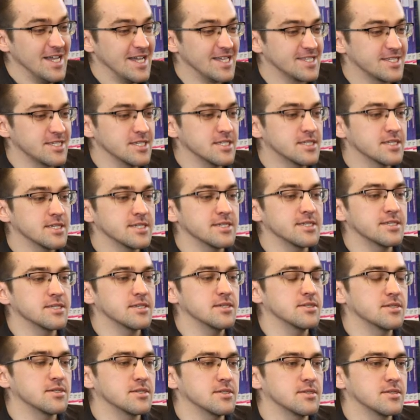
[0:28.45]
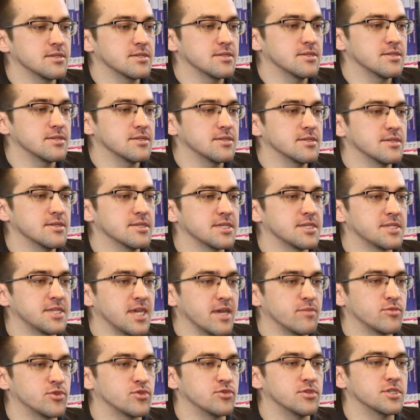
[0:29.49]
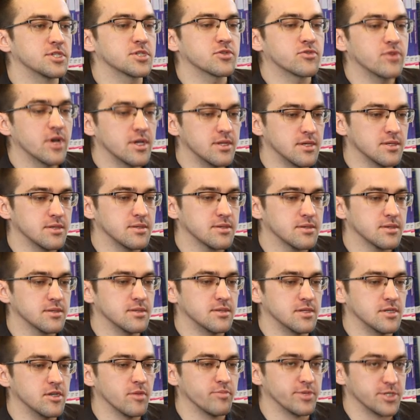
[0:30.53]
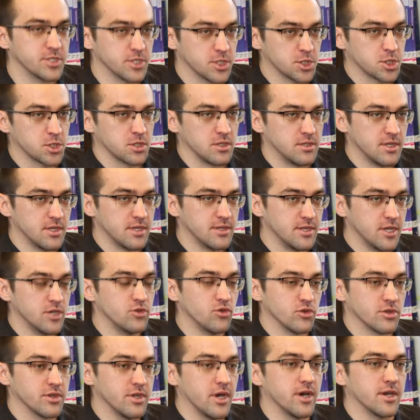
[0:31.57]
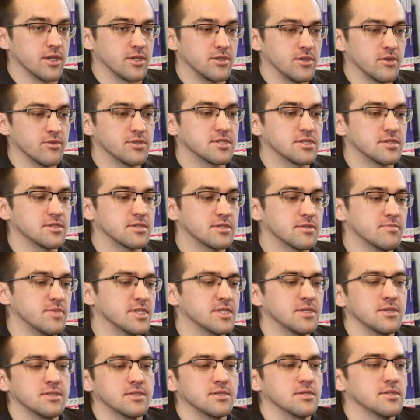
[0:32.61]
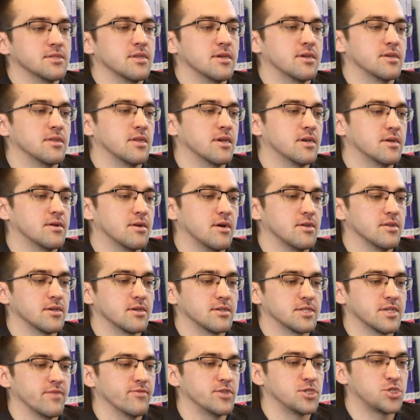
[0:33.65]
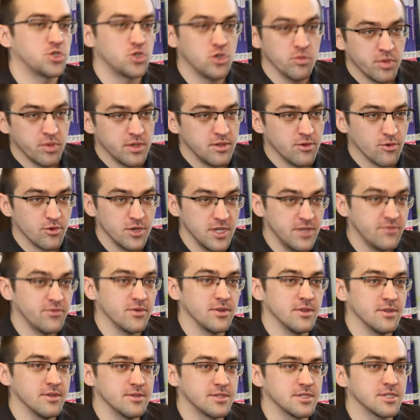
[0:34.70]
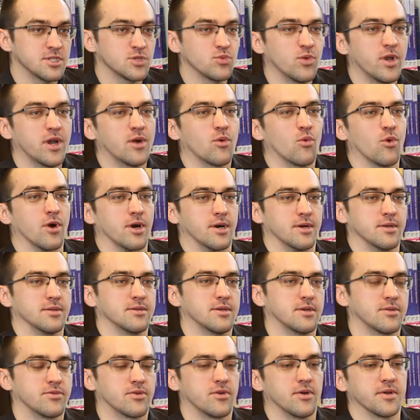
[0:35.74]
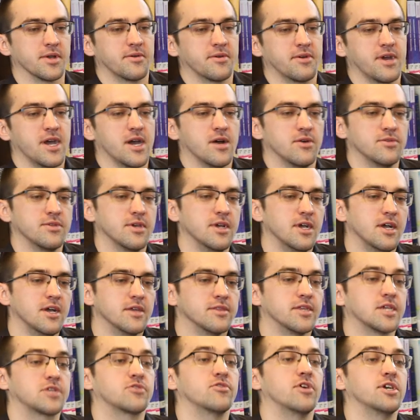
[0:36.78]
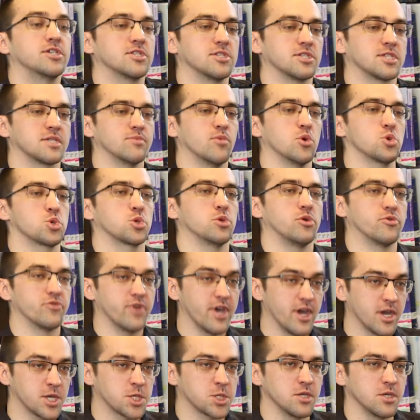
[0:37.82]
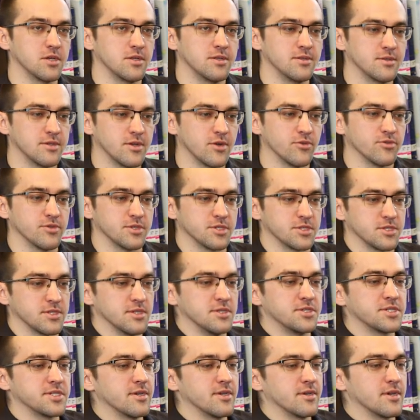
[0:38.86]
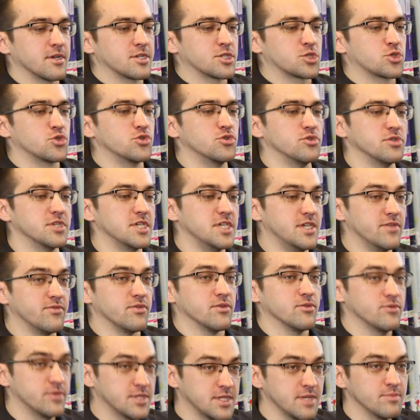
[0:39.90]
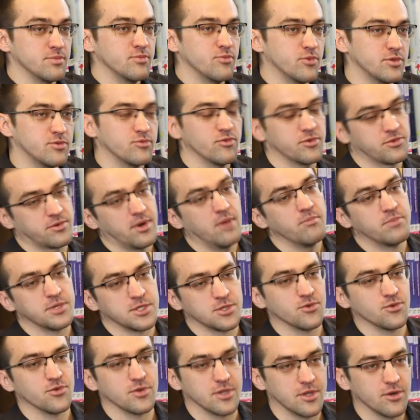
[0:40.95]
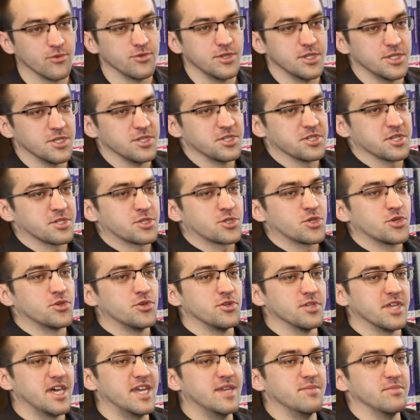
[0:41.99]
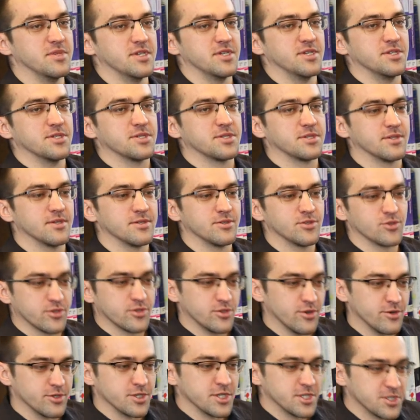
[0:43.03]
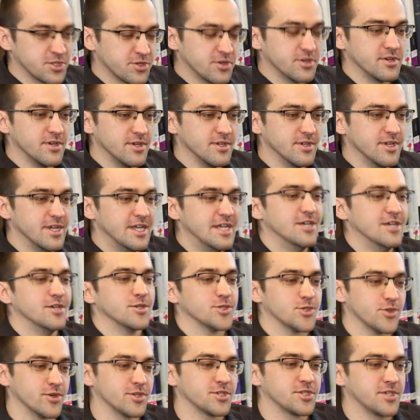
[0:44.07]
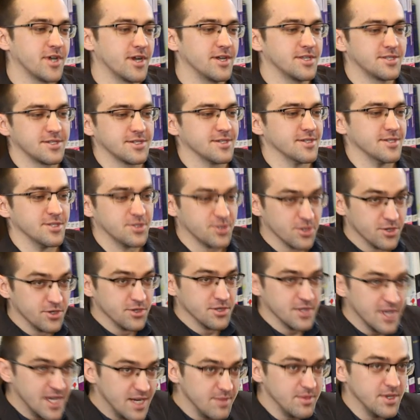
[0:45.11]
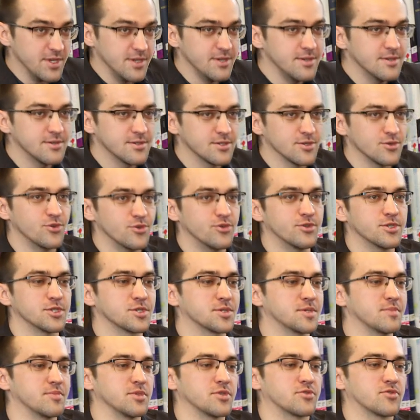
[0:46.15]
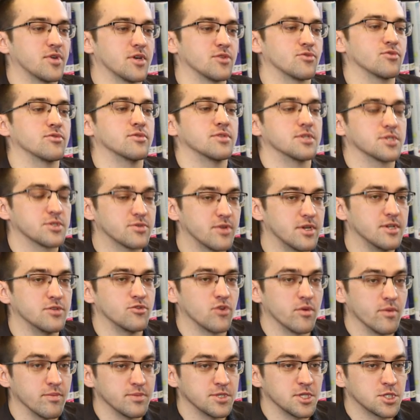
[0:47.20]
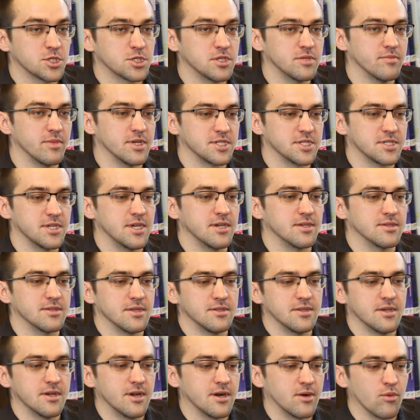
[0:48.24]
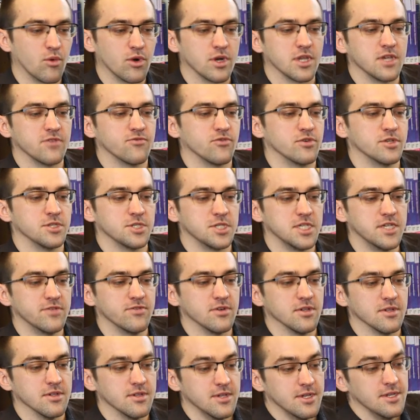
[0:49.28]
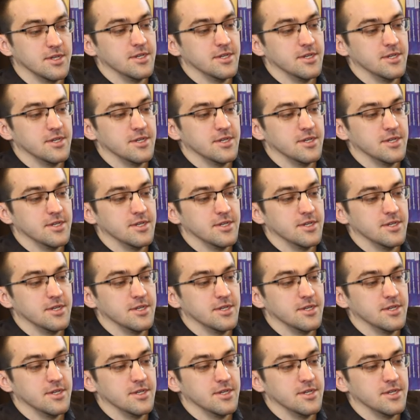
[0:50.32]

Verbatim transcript: it's, it's, it's, it's, it's, it's this attempt to discredit the opposition that they don't like. You know, it's, it's basically, it's, it's like, like calling someone stupid or evil. It's a swear word they're throwing around that creates this emotional reaction, you know, this, this external evil. what Trump is doing, you know, these, these external enemies. Uh, Soros external, Sorosites internal enemy. So you're just simply trying to discredit your opposition by saying that they are working for this evil,